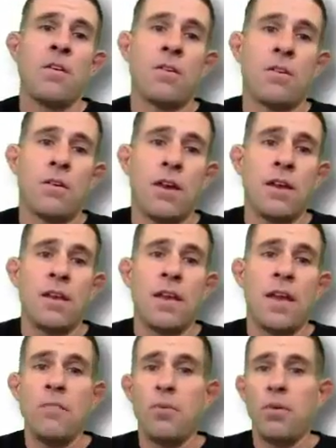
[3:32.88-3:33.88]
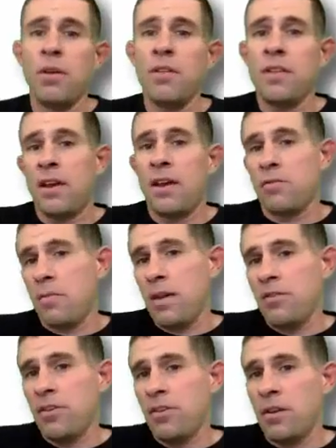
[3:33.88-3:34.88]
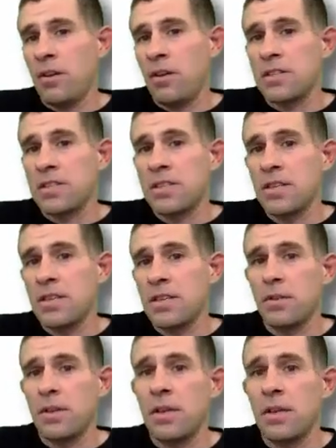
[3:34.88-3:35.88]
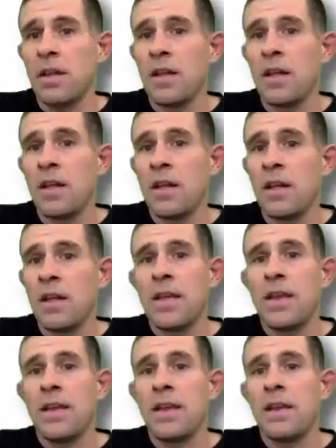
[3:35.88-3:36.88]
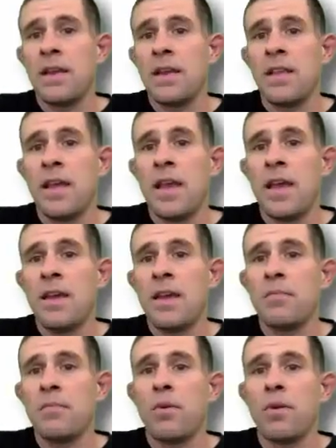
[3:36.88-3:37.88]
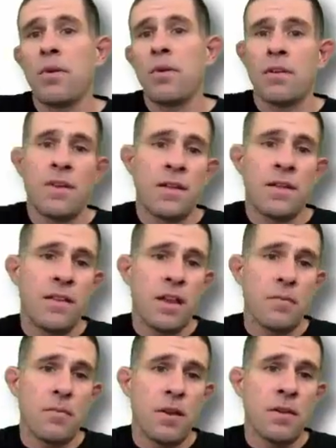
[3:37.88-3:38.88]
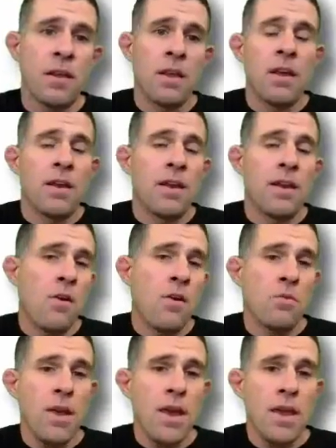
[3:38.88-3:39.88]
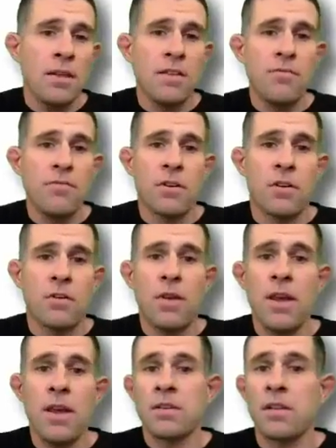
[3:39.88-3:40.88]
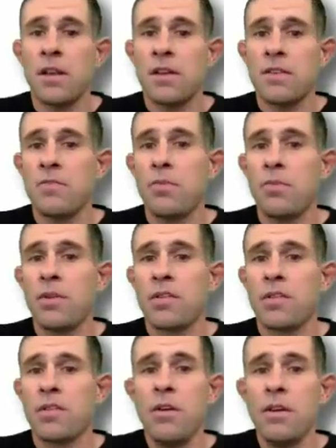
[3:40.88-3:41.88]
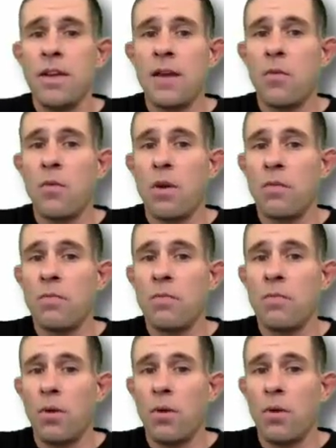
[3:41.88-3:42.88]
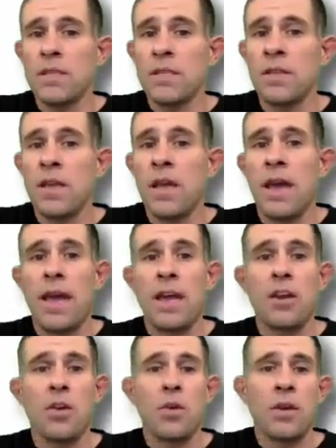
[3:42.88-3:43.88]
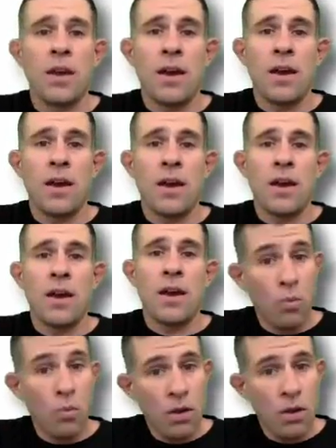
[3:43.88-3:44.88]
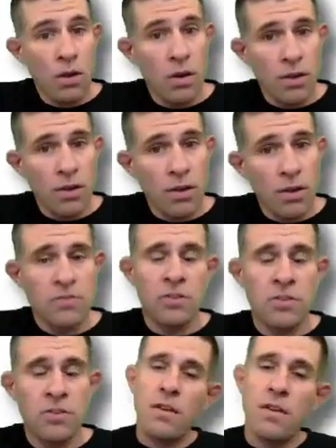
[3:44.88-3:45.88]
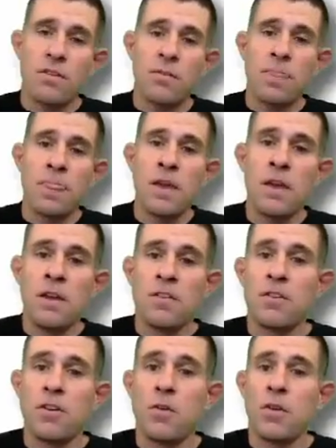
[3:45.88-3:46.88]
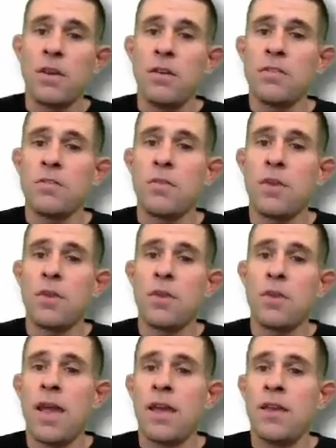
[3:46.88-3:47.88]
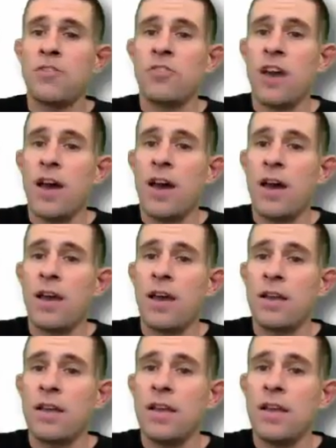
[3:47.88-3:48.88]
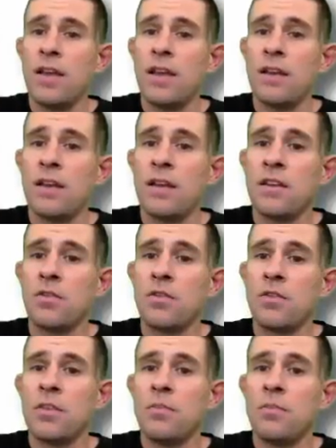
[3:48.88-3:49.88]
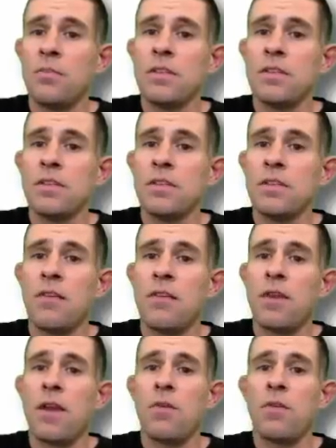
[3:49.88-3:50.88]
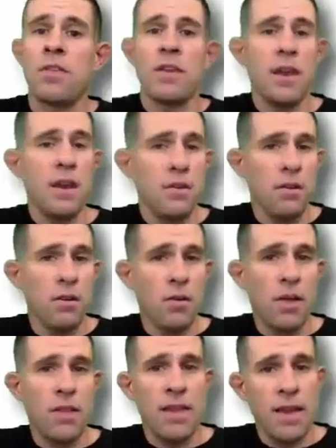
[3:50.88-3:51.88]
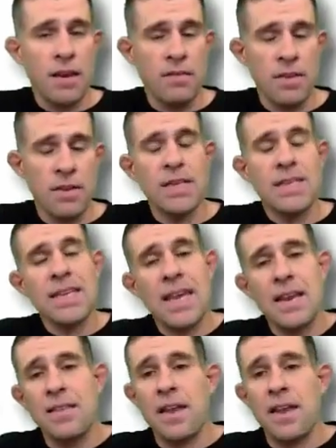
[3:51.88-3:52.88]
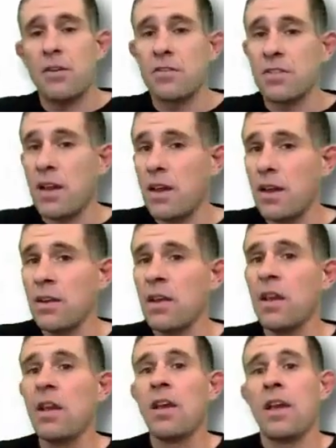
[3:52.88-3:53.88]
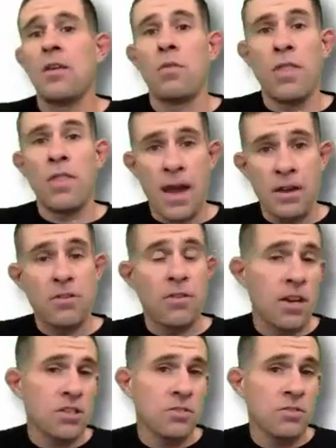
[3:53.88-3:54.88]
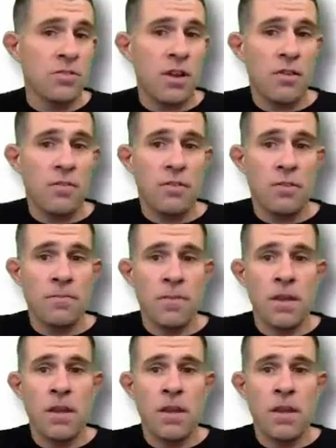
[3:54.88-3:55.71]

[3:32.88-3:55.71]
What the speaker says: All right, endpoints, as we mentioned, are simply the beginning and the ending points of that segment. Now, array is different. Array is a collection of points starting at 1 point and going on in one direction forever. So here's array HI, and again, you would typically see that ray with an arrow at the end of it indicating that it goes on in that direction forever.